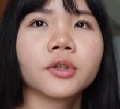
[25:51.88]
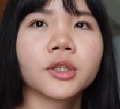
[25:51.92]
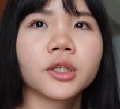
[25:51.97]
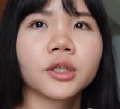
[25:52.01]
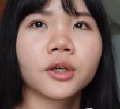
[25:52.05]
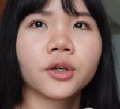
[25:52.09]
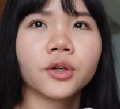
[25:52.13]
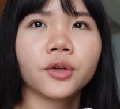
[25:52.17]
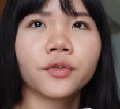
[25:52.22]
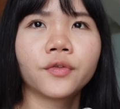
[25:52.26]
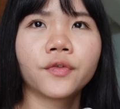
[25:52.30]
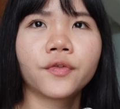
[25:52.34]
was
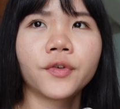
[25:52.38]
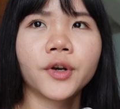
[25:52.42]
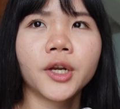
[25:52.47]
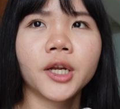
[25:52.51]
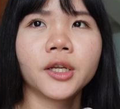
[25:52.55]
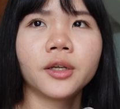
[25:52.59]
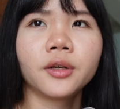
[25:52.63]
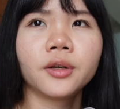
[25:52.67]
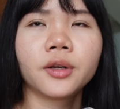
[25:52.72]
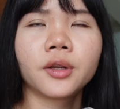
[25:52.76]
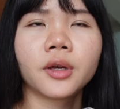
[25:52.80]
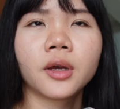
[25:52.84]
a good
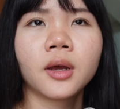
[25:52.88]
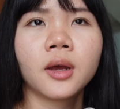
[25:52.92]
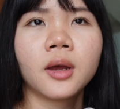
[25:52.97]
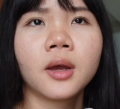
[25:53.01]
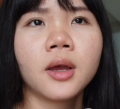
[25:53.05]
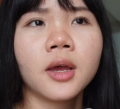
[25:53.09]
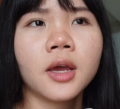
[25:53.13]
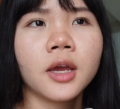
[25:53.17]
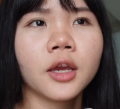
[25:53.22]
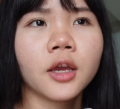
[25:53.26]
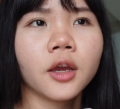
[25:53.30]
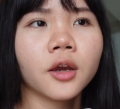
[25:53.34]
friend.
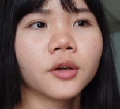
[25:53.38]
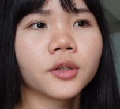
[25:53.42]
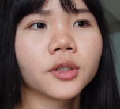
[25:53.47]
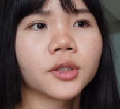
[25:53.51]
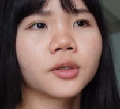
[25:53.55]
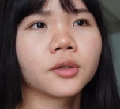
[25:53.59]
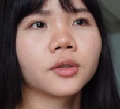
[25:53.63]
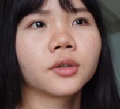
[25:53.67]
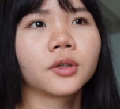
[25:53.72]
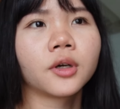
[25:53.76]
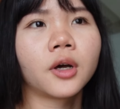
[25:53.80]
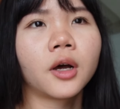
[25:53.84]
He
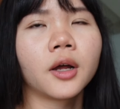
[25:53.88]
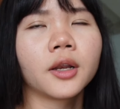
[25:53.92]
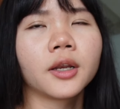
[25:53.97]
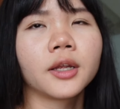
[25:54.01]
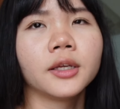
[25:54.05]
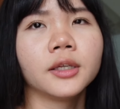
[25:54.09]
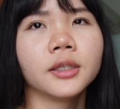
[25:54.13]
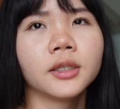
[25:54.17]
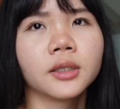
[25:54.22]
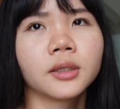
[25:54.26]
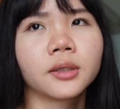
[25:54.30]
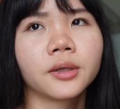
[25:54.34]
also got
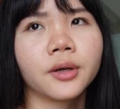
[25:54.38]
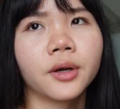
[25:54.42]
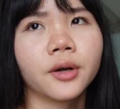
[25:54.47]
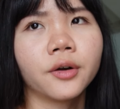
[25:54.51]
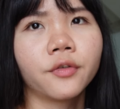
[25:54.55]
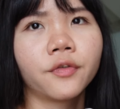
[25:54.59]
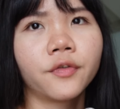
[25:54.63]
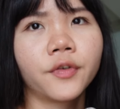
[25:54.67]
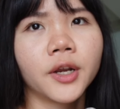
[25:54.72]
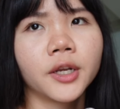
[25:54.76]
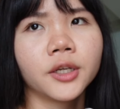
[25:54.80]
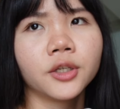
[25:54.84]
his
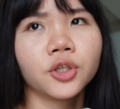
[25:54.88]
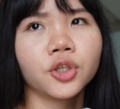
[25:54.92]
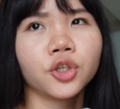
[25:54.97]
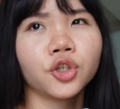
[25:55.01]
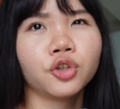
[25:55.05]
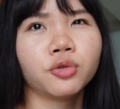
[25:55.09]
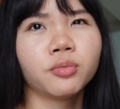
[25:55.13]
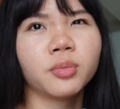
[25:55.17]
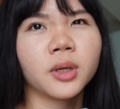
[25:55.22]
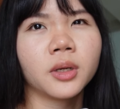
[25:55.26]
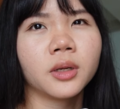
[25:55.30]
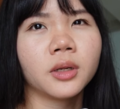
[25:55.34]
girlfriend
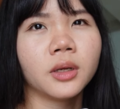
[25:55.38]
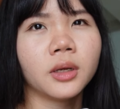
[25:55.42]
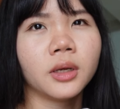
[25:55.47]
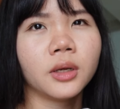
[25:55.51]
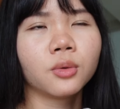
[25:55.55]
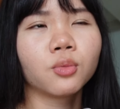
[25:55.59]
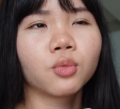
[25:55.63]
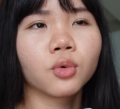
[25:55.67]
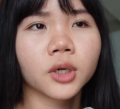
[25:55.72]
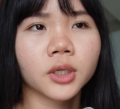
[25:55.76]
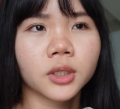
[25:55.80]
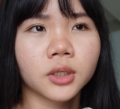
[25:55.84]
too, but
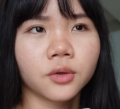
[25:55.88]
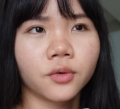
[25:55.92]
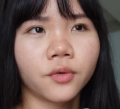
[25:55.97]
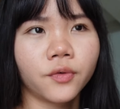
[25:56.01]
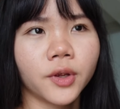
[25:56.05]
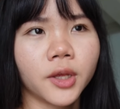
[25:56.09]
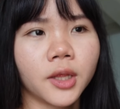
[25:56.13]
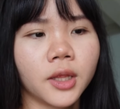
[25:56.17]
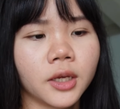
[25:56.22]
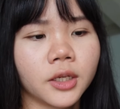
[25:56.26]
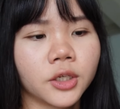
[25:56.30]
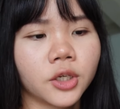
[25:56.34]
it was a
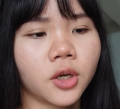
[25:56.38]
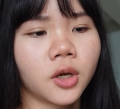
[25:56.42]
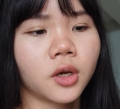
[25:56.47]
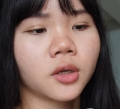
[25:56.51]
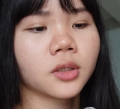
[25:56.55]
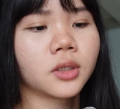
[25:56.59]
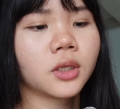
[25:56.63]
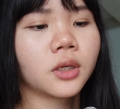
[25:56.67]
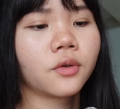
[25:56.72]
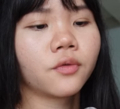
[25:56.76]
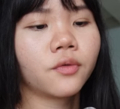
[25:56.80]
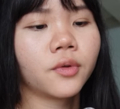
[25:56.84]
really
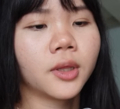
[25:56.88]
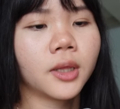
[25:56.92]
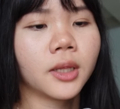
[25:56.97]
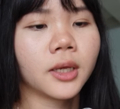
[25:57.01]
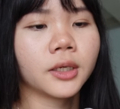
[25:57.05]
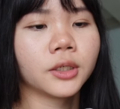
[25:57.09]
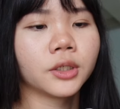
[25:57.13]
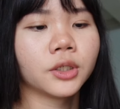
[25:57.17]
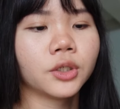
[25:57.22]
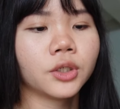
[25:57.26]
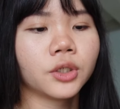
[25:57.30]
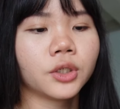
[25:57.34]
toxic
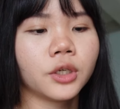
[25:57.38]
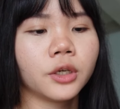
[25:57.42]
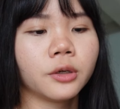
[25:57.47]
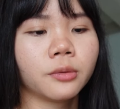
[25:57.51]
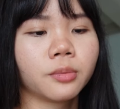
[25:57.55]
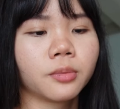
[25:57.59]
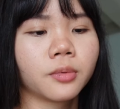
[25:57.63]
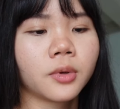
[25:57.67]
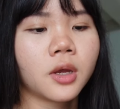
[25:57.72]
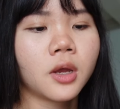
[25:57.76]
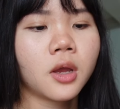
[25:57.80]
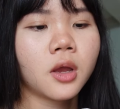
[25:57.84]

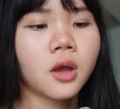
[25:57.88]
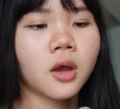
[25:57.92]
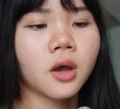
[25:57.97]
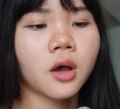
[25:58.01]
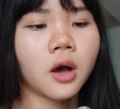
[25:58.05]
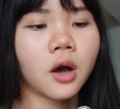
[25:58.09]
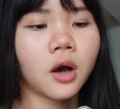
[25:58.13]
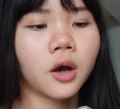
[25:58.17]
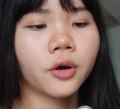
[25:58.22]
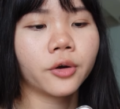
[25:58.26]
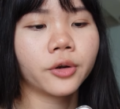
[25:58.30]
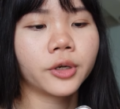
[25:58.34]
relationship
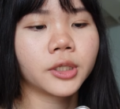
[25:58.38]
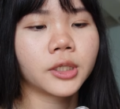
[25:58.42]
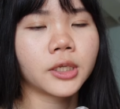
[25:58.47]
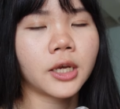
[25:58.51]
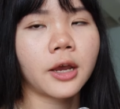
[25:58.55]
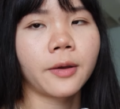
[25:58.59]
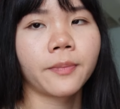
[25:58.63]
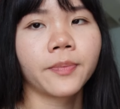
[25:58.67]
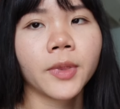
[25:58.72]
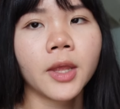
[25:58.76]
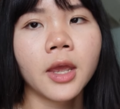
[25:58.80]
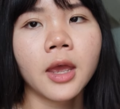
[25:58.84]
all the
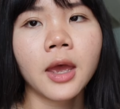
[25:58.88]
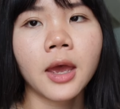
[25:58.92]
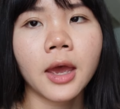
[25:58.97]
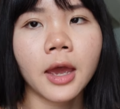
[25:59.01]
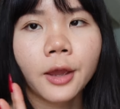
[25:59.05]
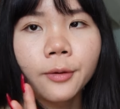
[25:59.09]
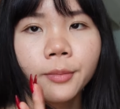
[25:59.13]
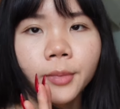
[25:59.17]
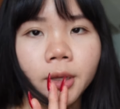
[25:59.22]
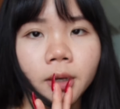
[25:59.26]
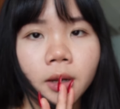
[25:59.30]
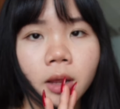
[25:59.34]
time.
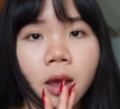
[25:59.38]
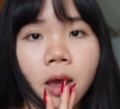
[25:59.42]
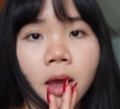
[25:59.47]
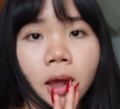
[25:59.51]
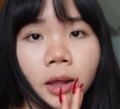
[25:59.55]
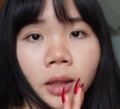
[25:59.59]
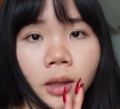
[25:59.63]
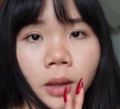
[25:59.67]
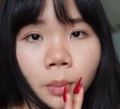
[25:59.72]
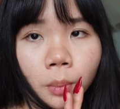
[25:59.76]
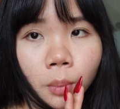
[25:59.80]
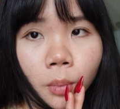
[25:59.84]
I mean,
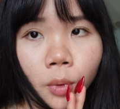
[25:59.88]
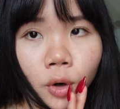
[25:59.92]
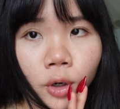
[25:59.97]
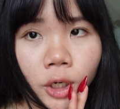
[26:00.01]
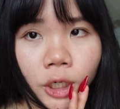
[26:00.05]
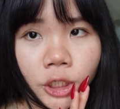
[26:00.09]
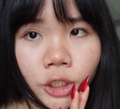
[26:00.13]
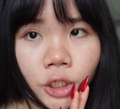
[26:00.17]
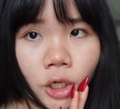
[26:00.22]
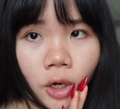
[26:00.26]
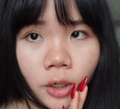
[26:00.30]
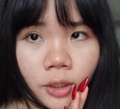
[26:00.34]

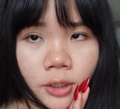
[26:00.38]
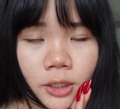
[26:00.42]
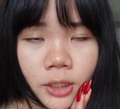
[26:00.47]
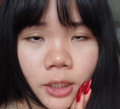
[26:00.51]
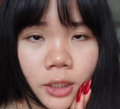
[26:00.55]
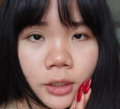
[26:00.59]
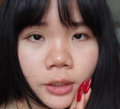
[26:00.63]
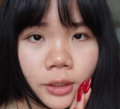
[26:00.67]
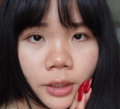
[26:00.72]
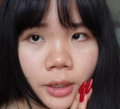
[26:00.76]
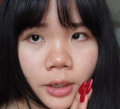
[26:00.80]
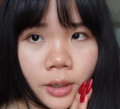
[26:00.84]
more
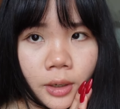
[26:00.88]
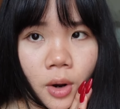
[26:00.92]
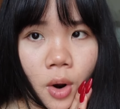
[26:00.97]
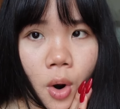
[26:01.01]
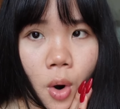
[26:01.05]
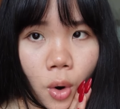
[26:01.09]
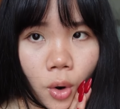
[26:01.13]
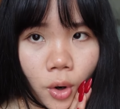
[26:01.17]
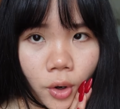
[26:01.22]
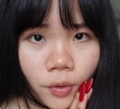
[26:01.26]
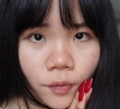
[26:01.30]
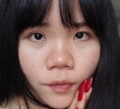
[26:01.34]
toxic than
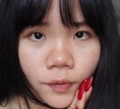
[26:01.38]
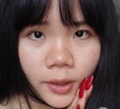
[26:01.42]
our